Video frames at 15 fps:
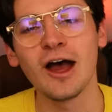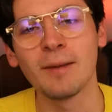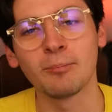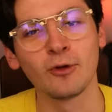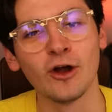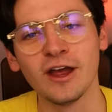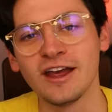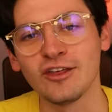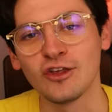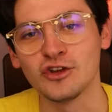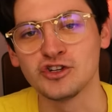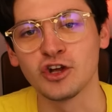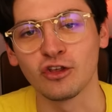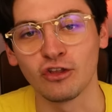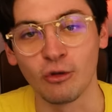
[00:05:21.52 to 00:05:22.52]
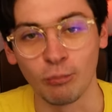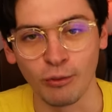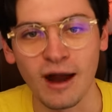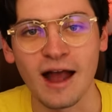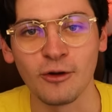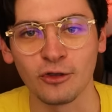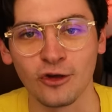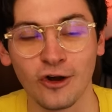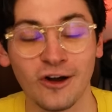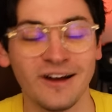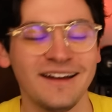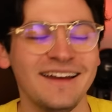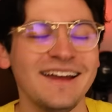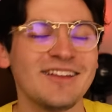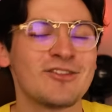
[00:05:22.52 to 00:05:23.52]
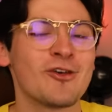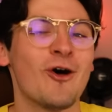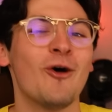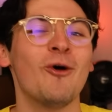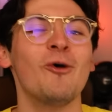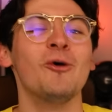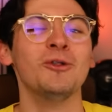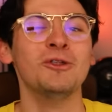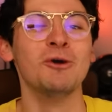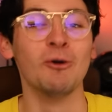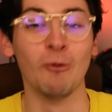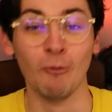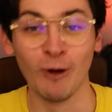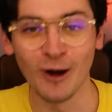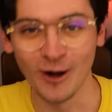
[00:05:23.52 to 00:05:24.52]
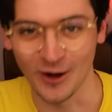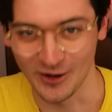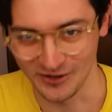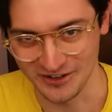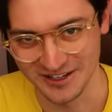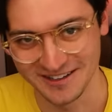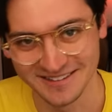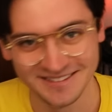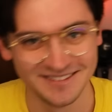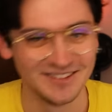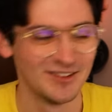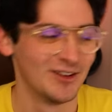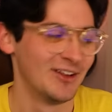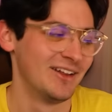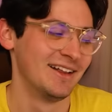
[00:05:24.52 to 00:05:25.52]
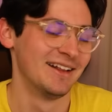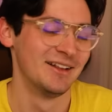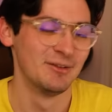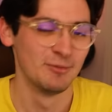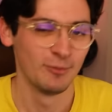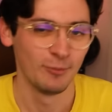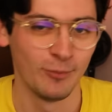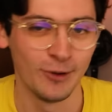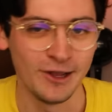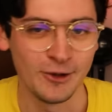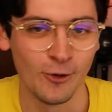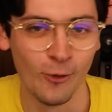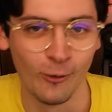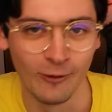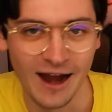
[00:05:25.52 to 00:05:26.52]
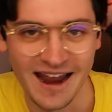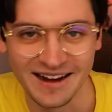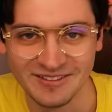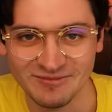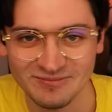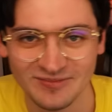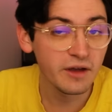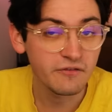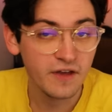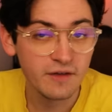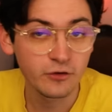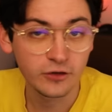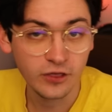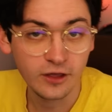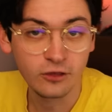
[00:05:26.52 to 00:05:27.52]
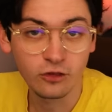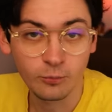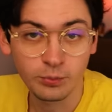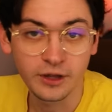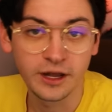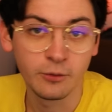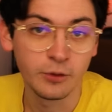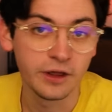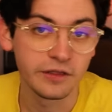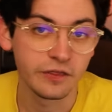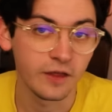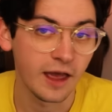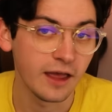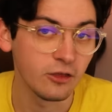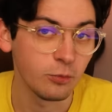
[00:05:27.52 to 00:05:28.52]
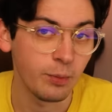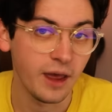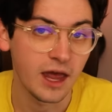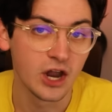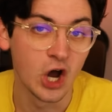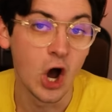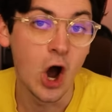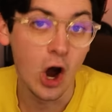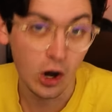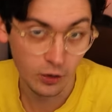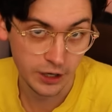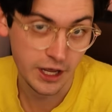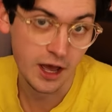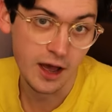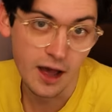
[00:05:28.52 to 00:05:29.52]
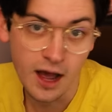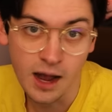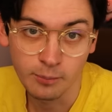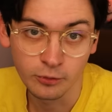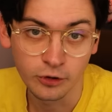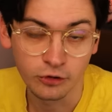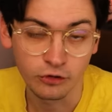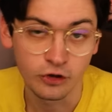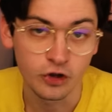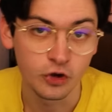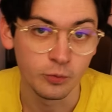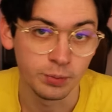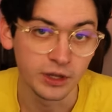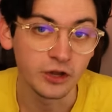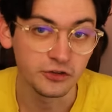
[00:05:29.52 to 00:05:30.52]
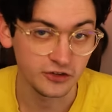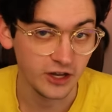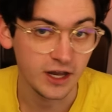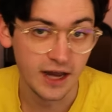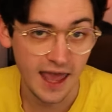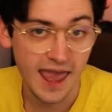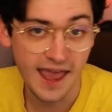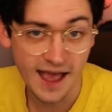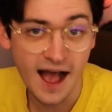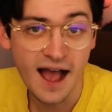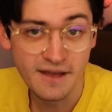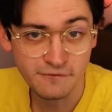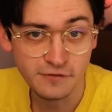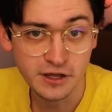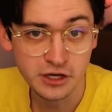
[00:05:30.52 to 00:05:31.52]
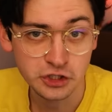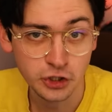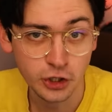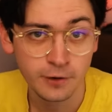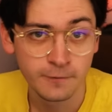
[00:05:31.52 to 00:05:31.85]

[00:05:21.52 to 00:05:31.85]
Opera isn't just a browser, it's a whole new world. Pretty cool, right? One of my favorite things to play with has been Aria, Opera's new built-in A I feature.